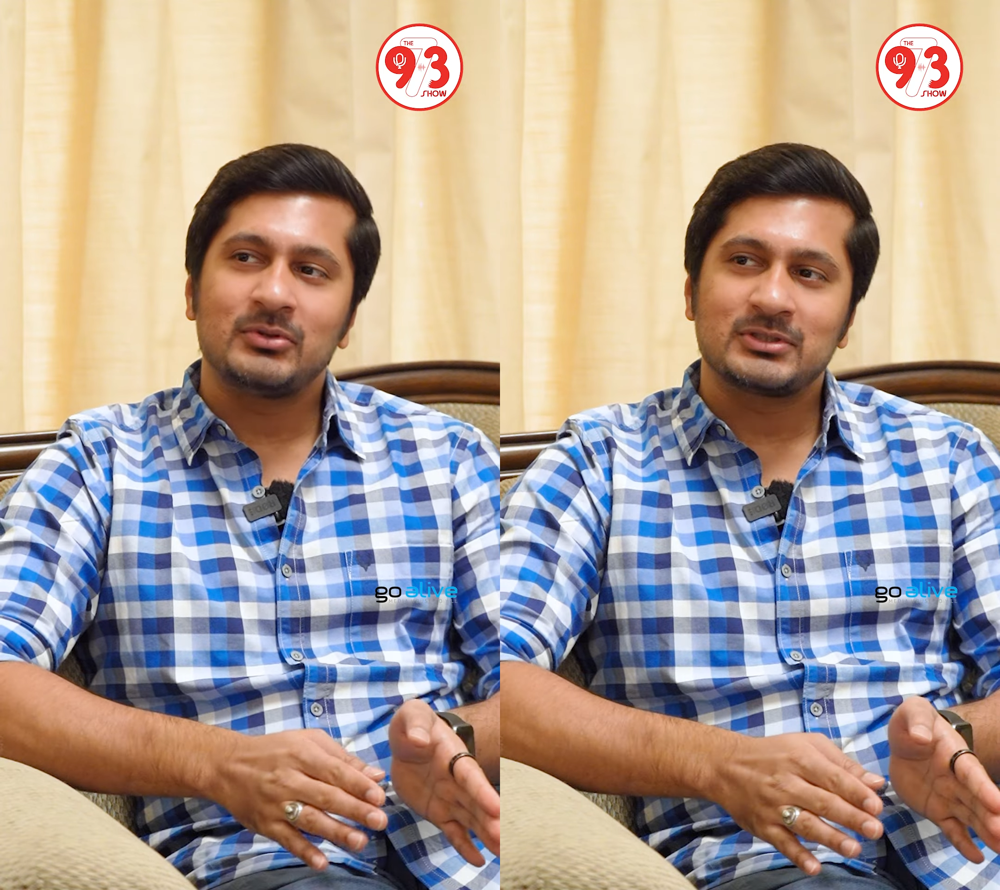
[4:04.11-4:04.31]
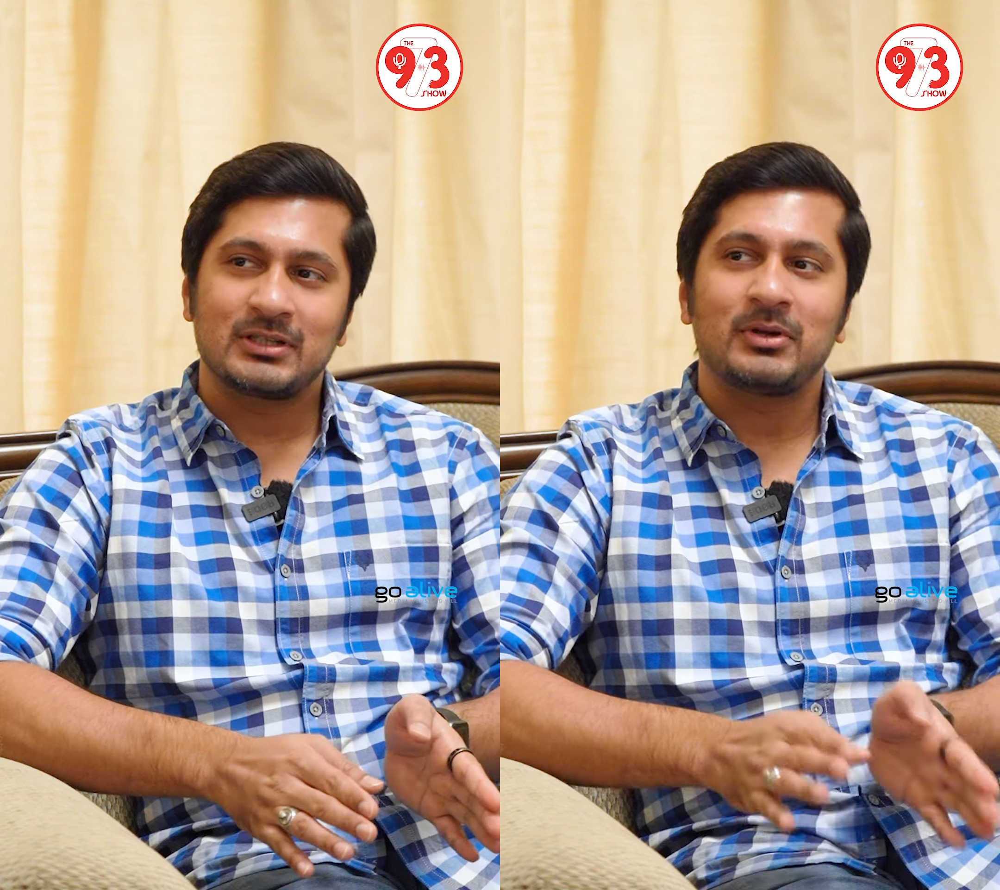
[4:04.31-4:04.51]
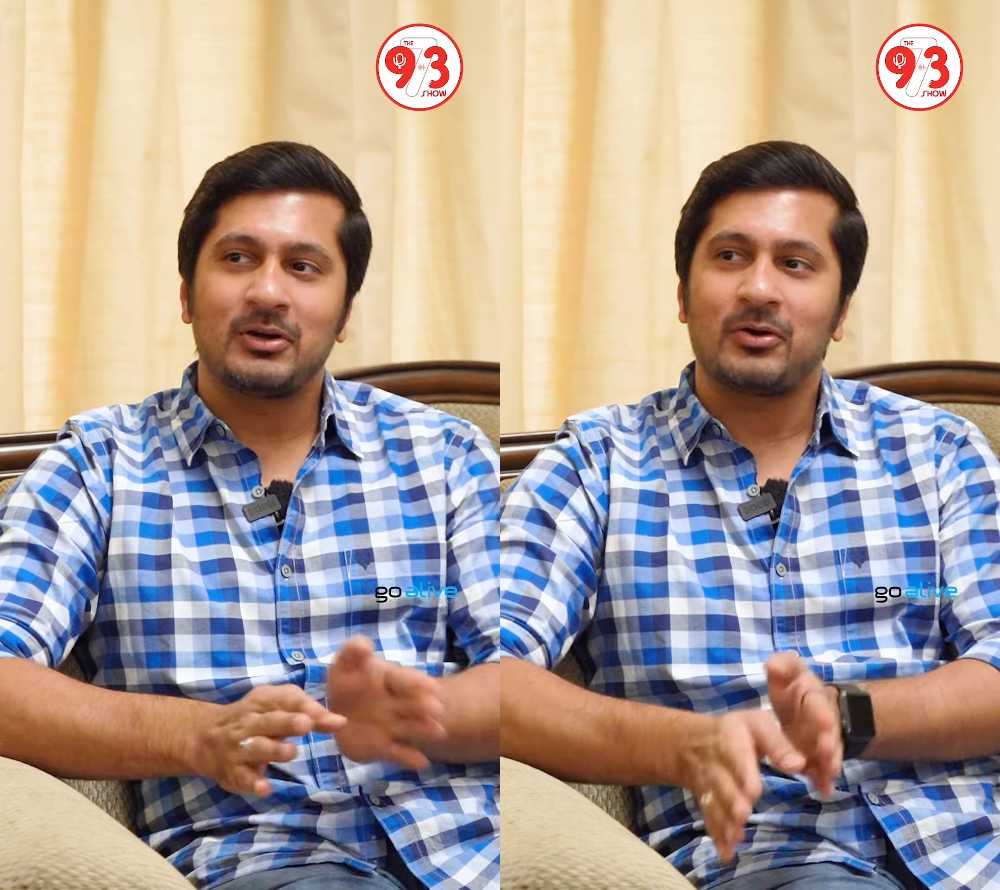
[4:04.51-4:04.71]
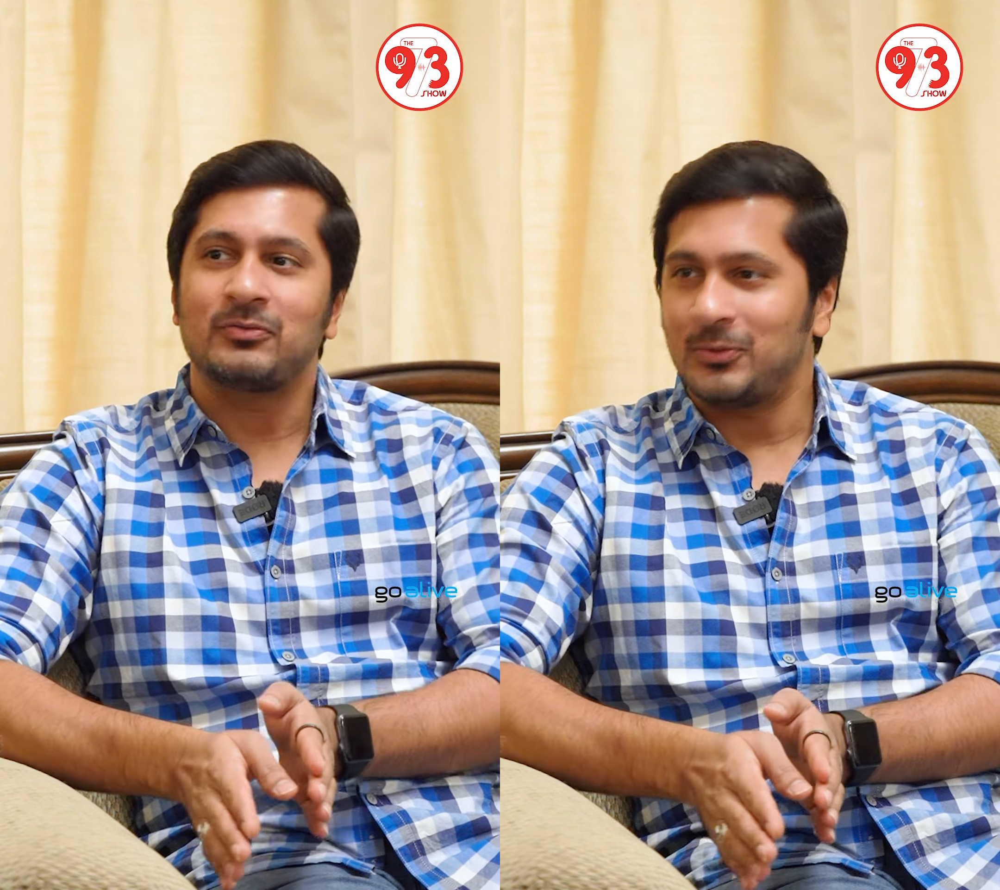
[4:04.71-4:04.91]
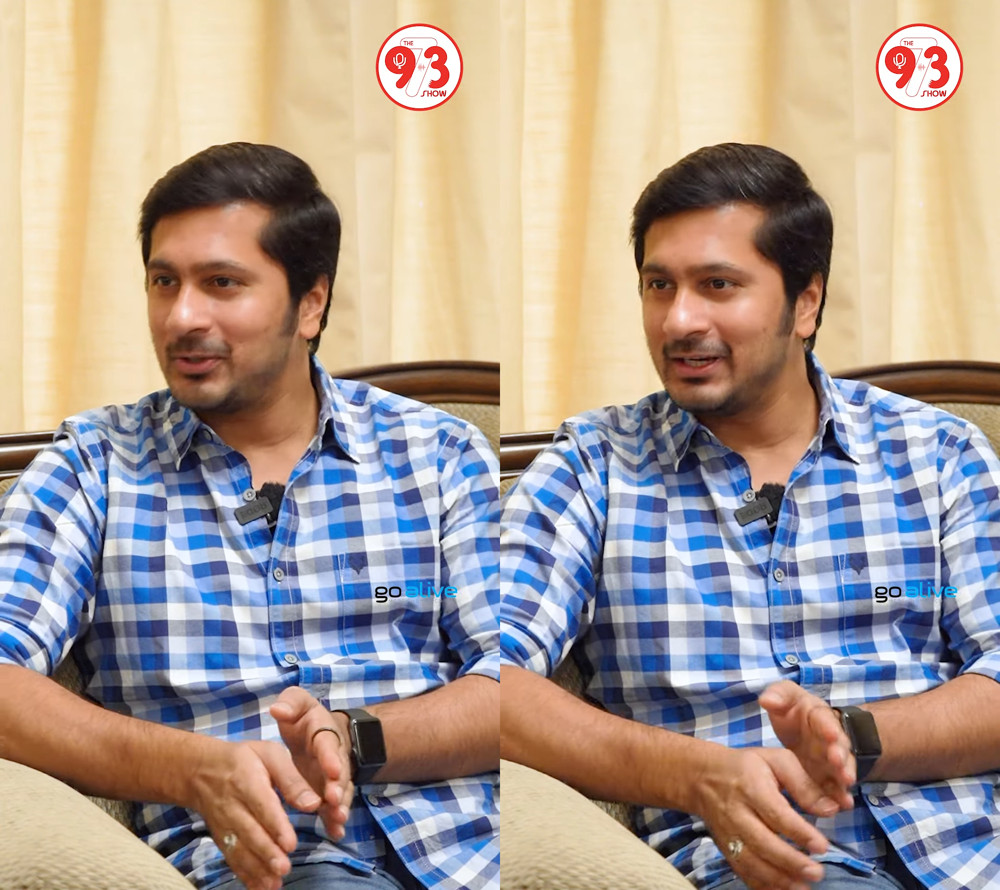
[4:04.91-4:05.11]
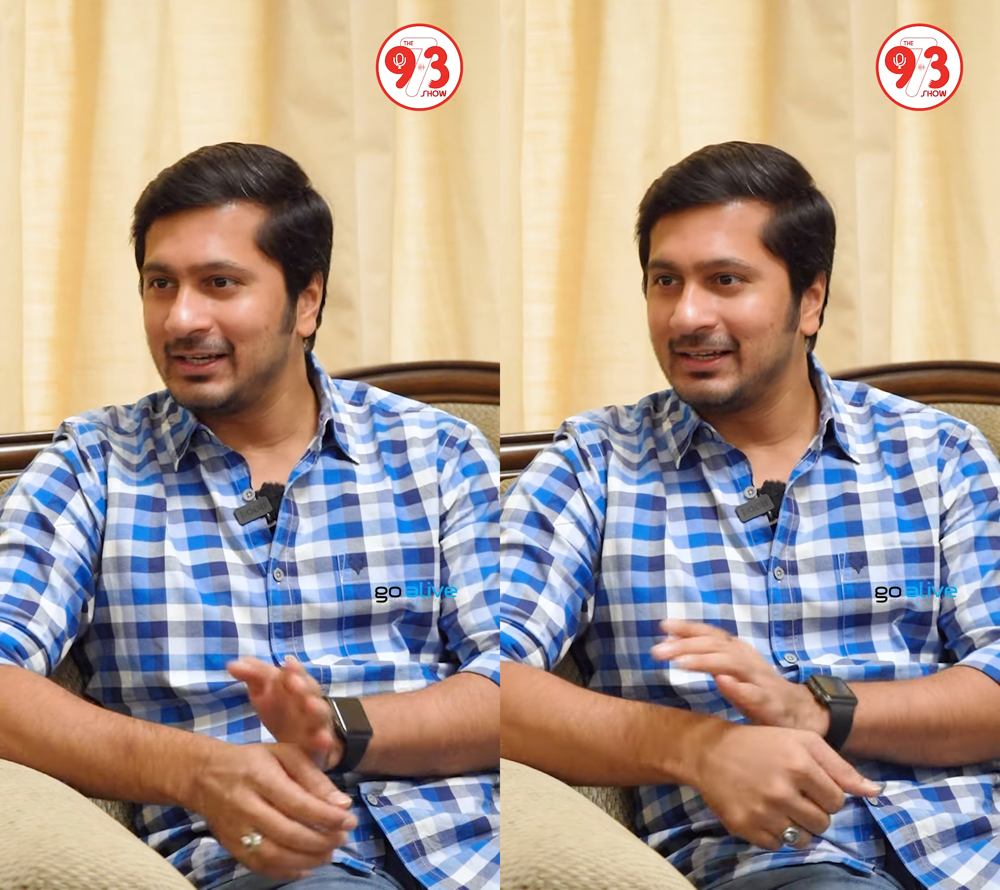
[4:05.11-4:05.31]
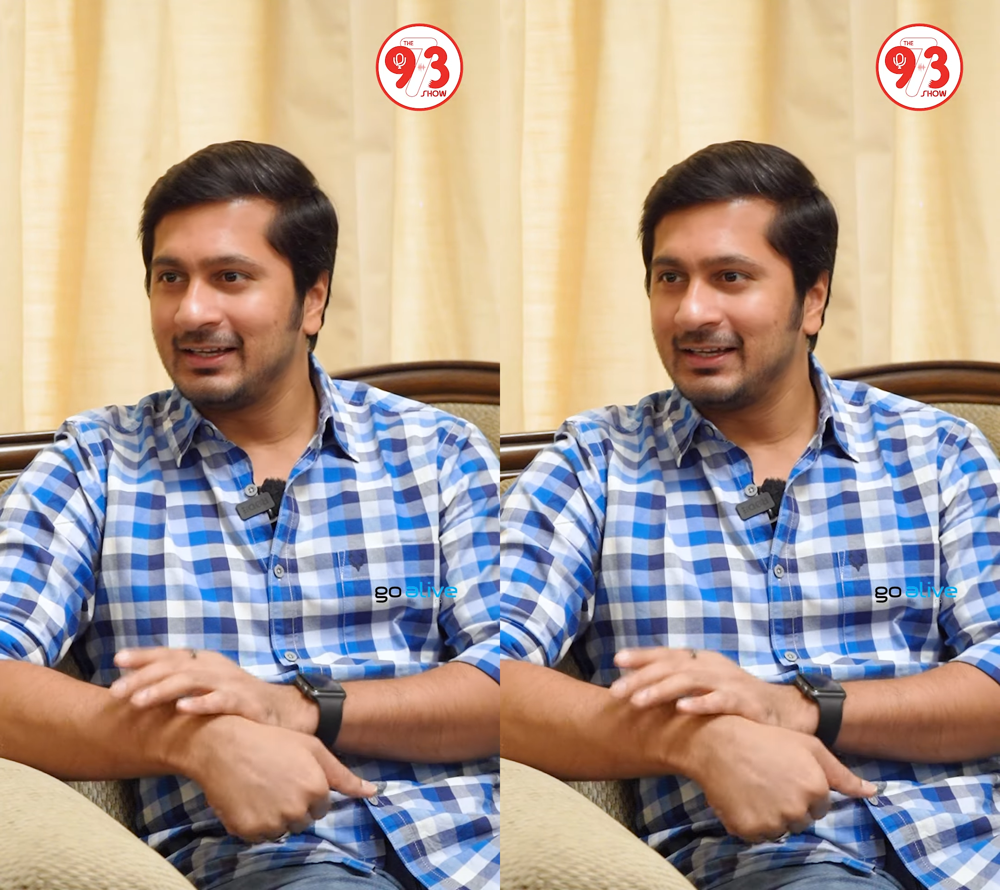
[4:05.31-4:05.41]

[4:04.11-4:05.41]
music but not vocally.